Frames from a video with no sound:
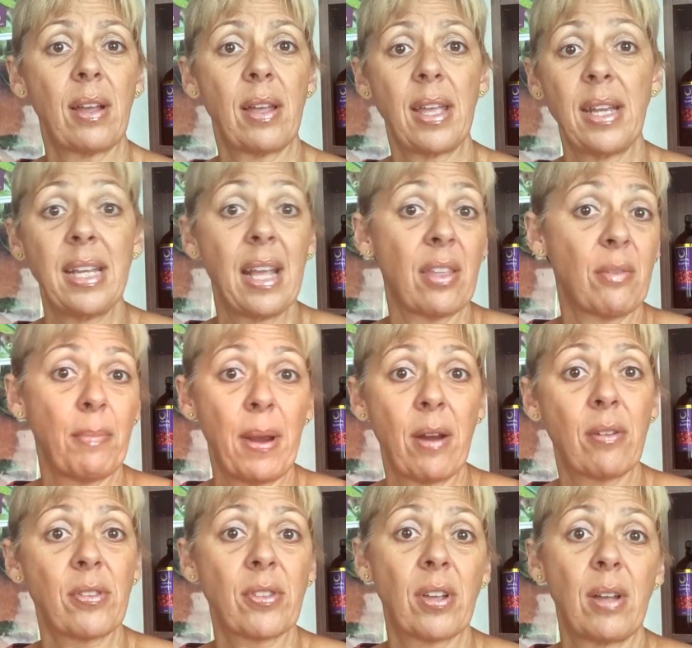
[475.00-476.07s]
any other
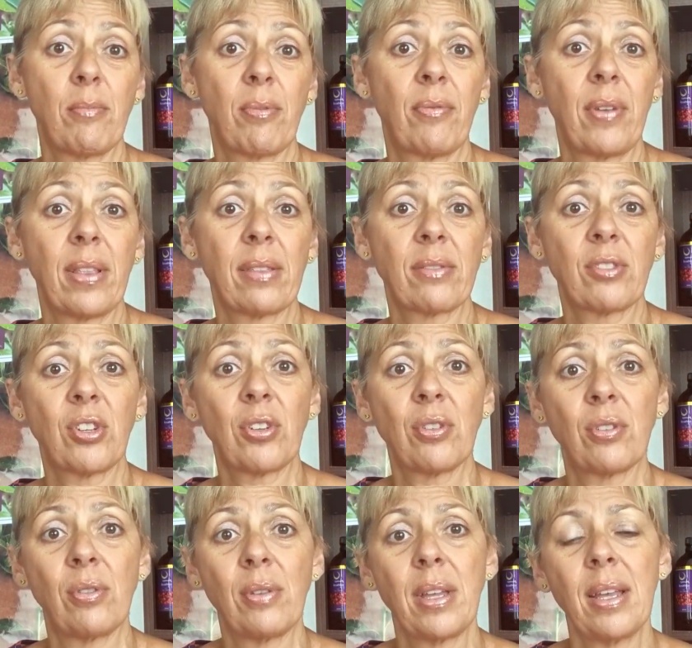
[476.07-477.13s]
parasite prevents
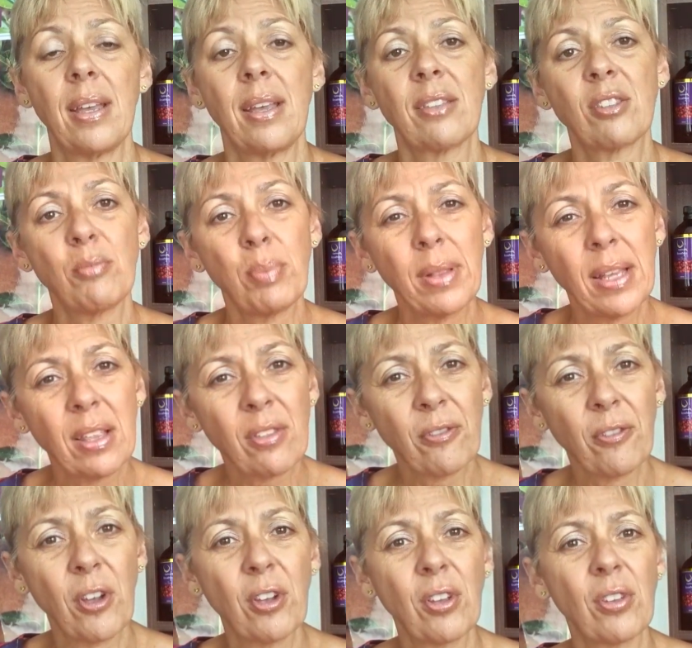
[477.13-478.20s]
too. So please
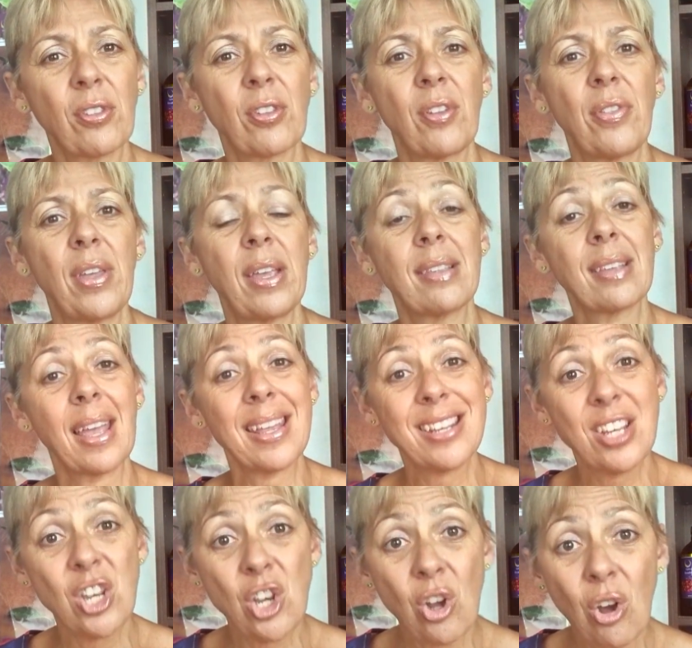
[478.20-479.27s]
focus on these
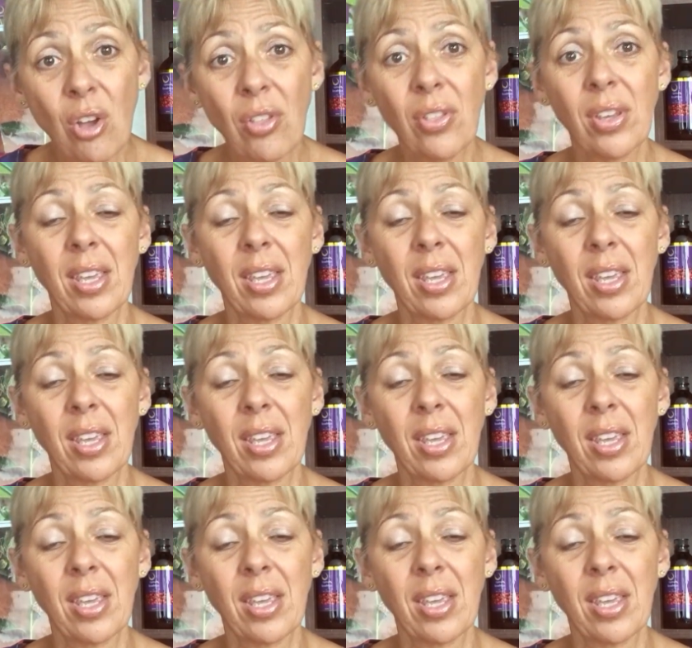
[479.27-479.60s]
and not the